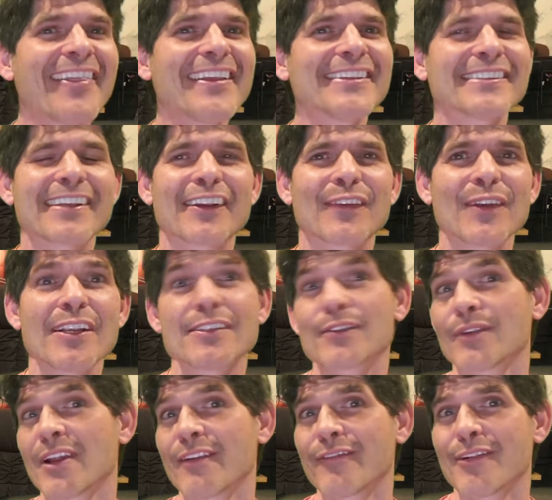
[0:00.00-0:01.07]
this green
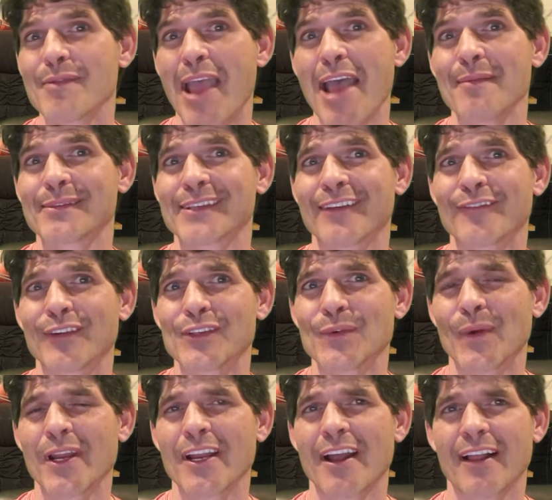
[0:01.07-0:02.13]
screen from Amazon for
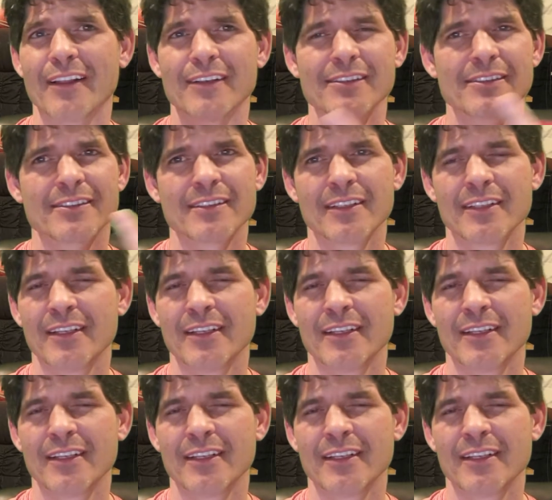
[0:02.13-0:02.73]
$20.